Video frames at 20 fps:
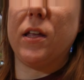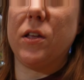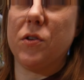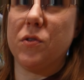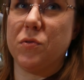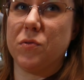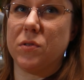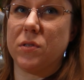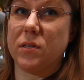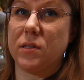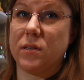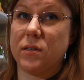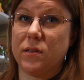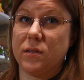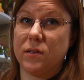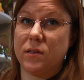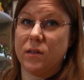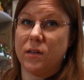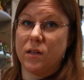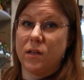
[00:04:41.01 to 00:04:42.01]
use.
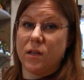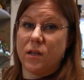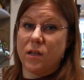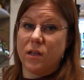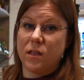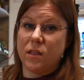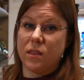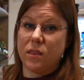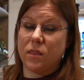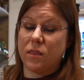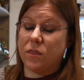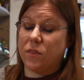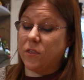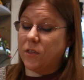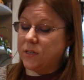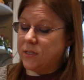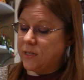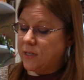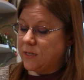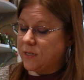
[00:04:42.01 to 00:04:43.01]

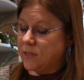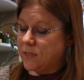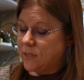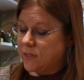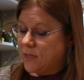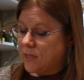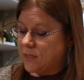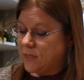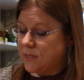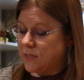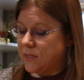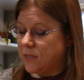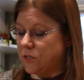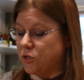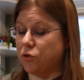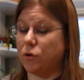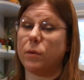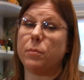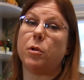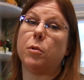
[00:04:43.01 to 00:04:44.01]
This is the
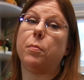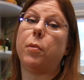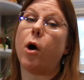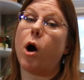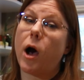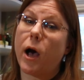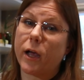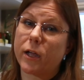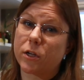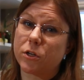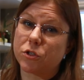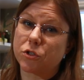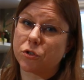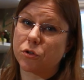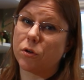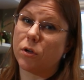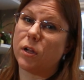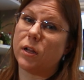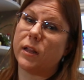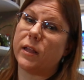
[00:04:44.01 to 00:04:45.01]
Dremel paw
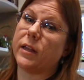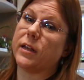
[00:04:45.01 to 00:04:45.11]
control.